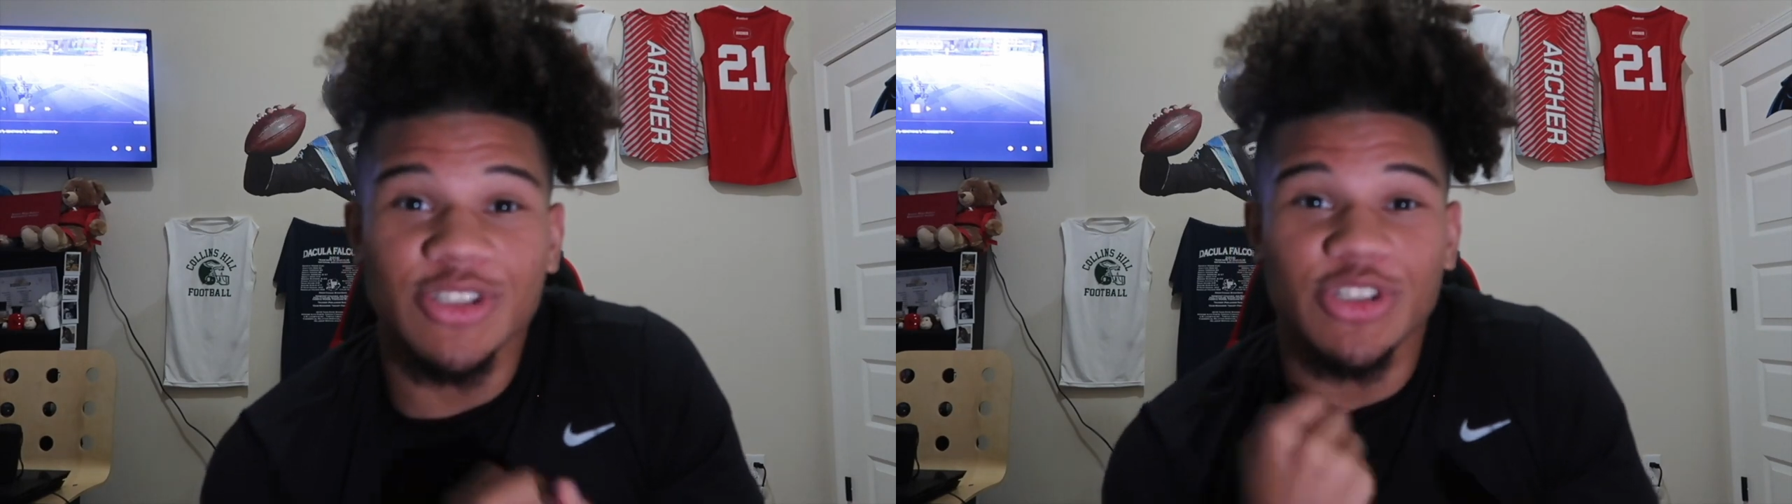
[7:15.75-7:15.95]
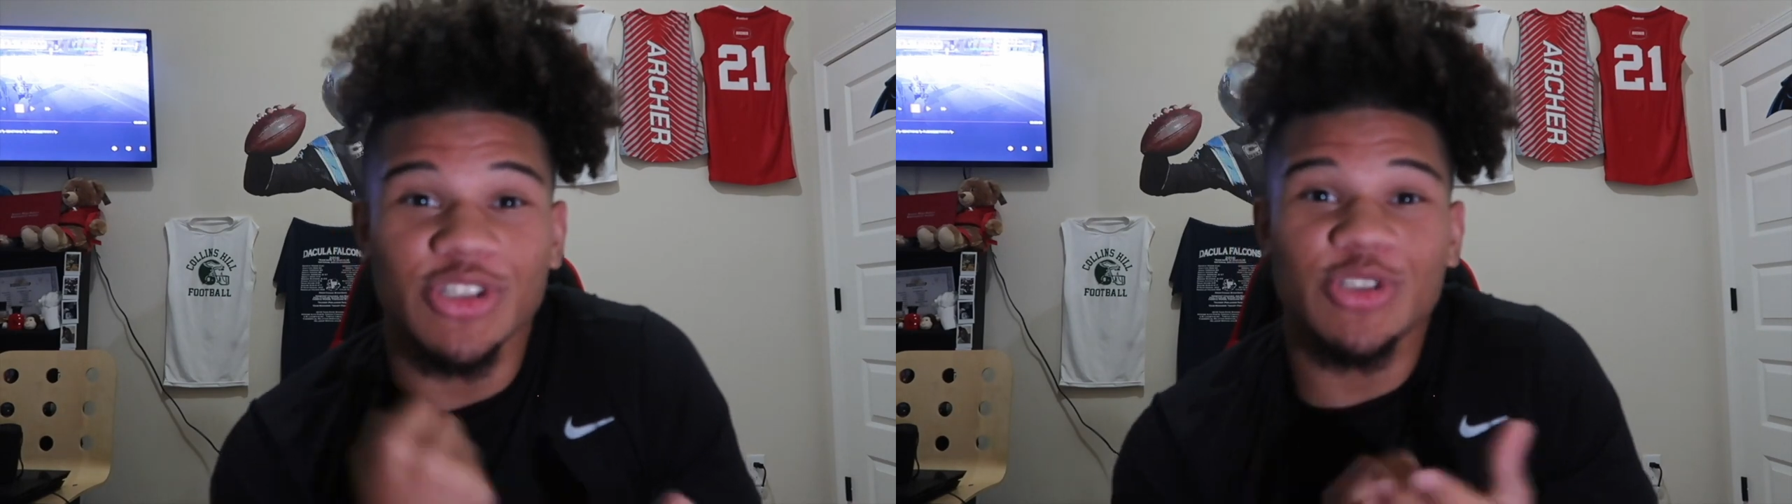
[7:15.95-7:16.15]

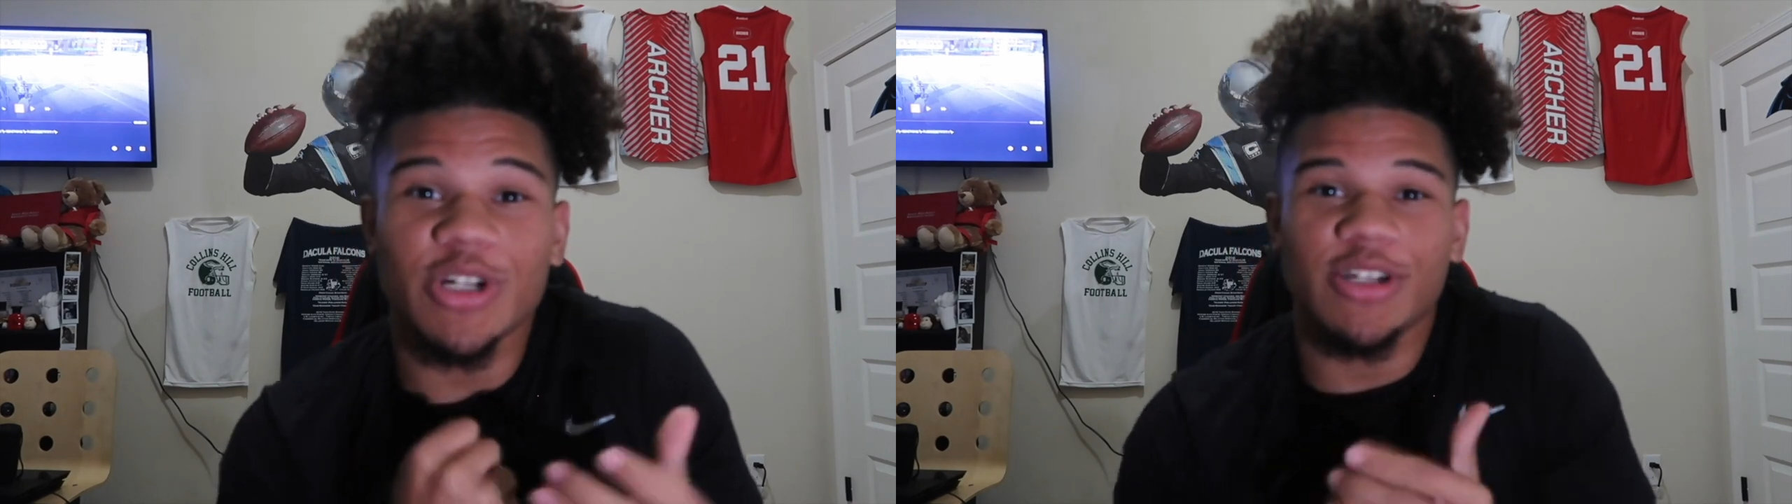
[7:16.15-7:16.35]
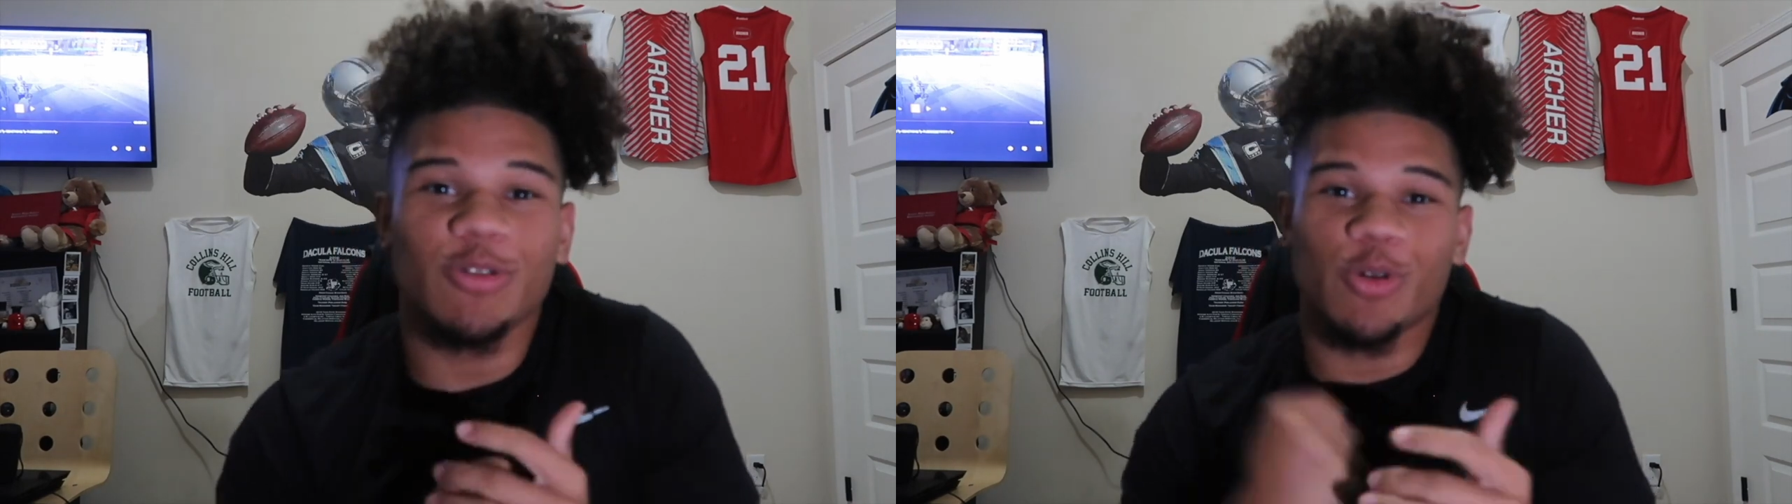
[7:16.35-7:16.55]
just
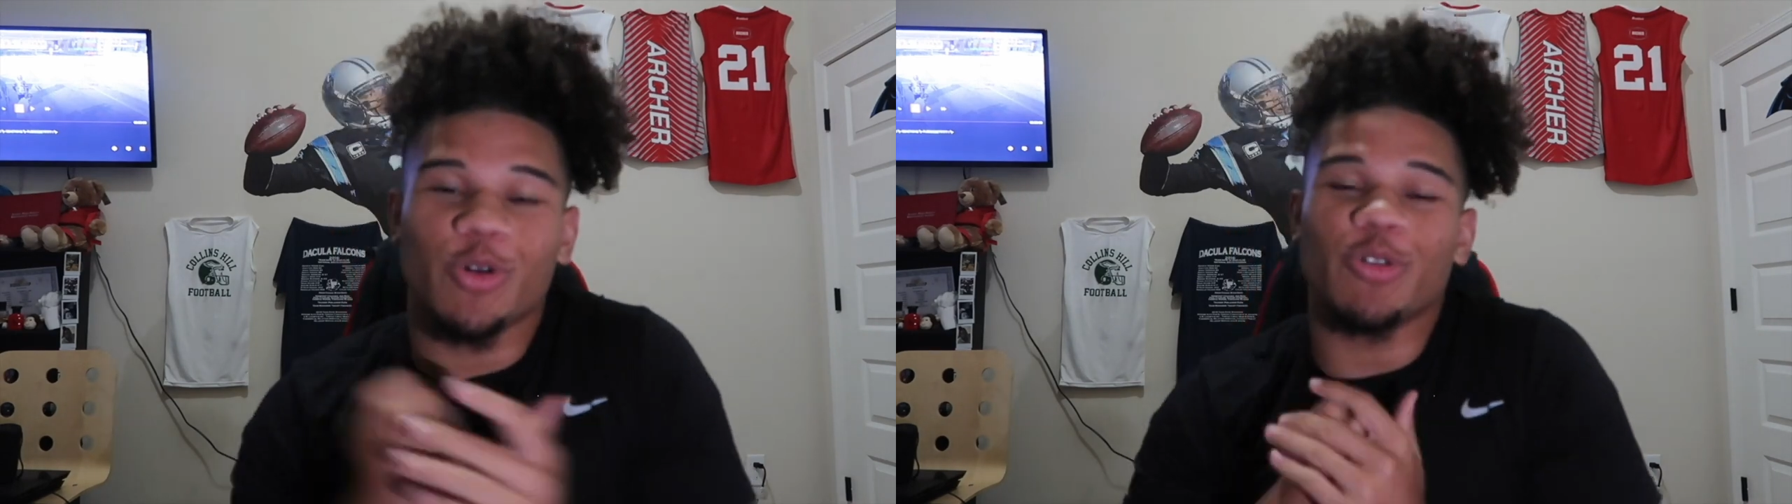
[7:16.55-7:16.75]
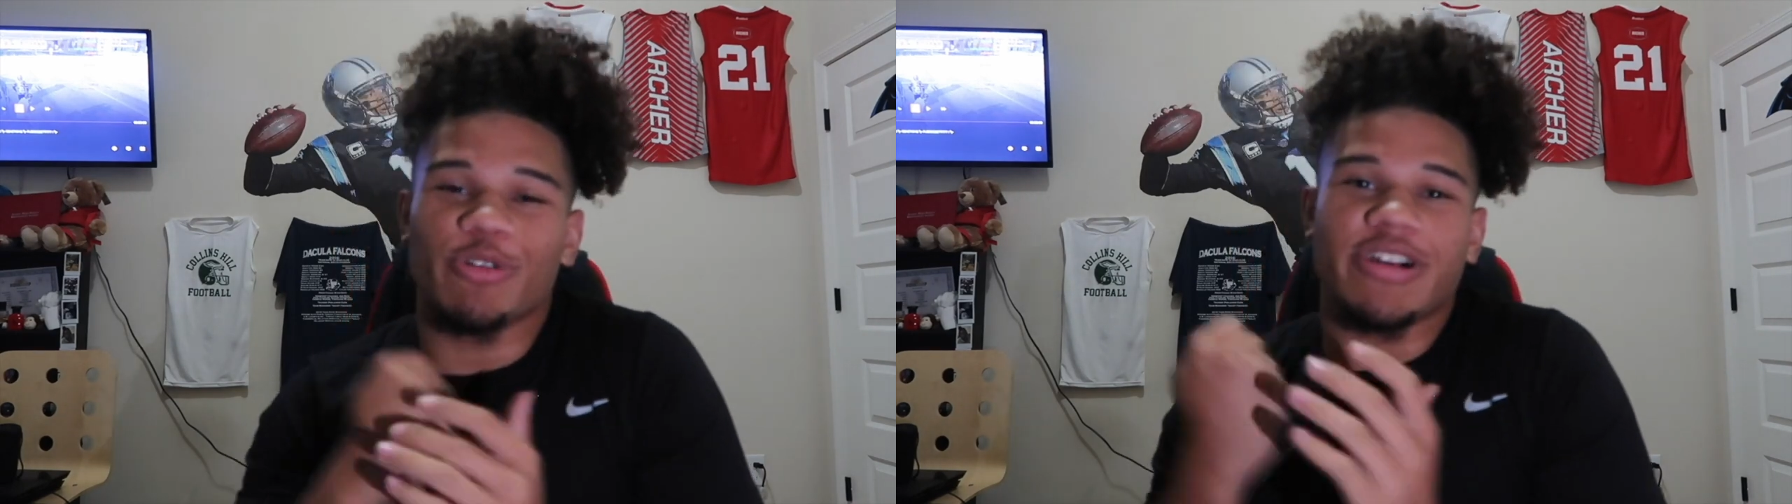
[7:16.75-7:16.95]
trying to
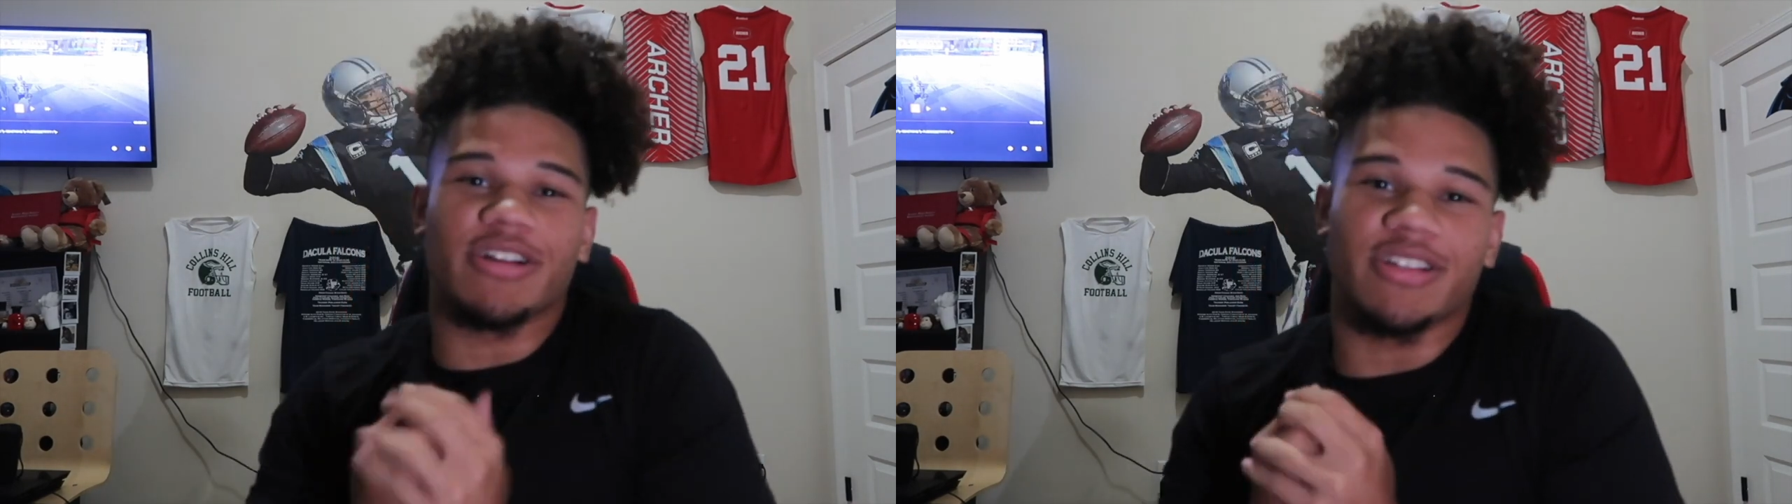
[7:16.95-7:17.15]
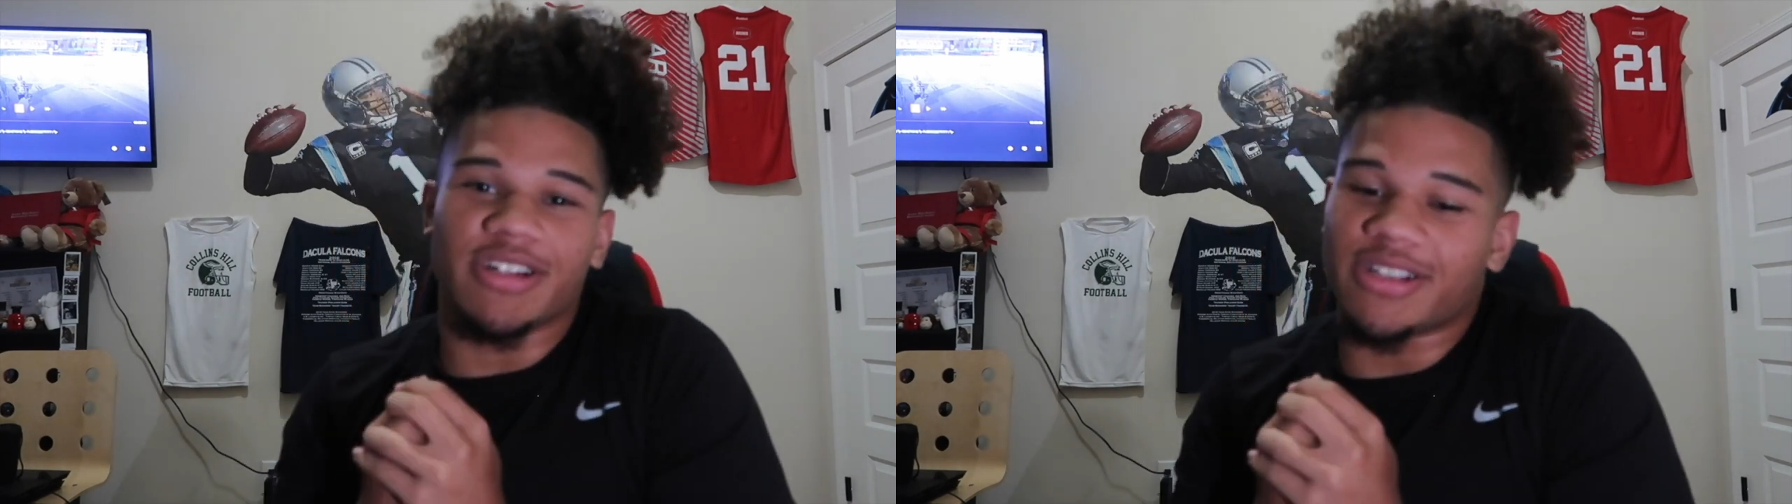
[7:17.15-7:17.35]
record a regular